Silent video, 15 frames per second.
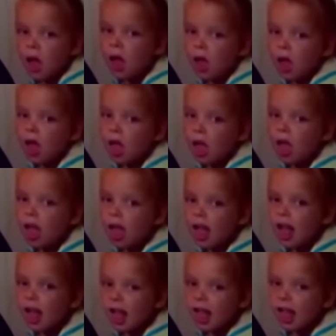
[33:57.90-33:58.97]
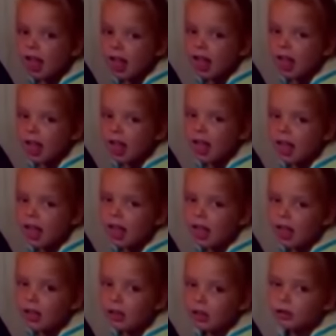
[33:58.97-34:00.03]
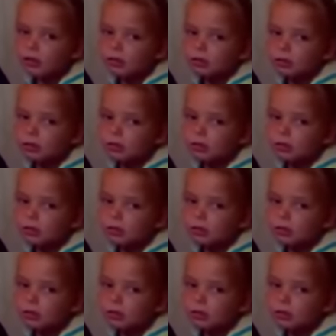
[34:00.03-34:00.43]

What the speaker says: (not speaking)